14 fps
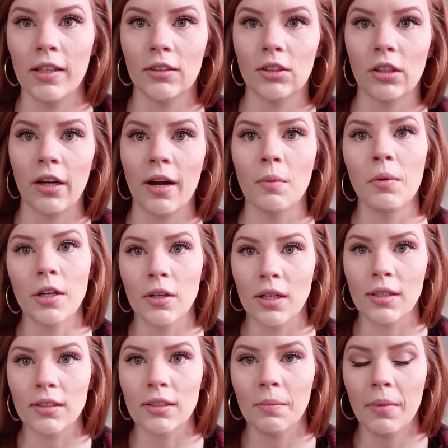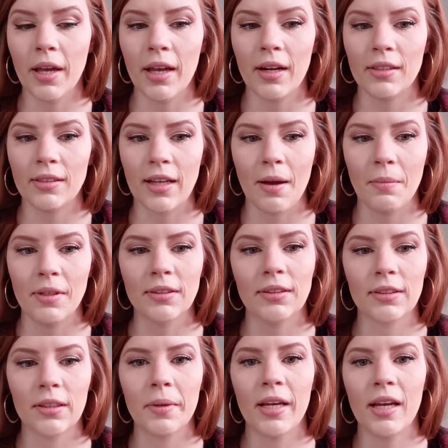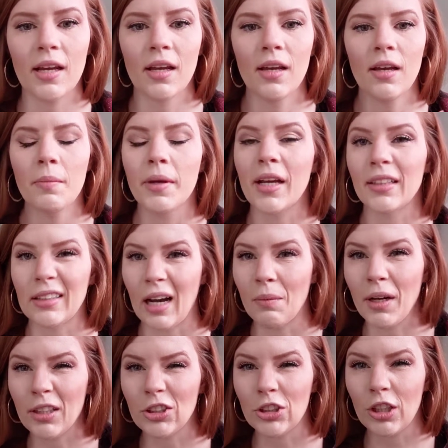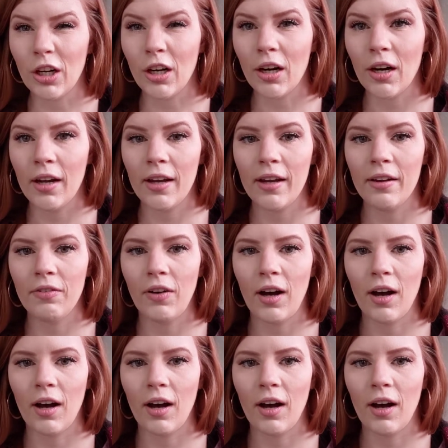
Instagram where you can submit assignments to me, because I'm not sure if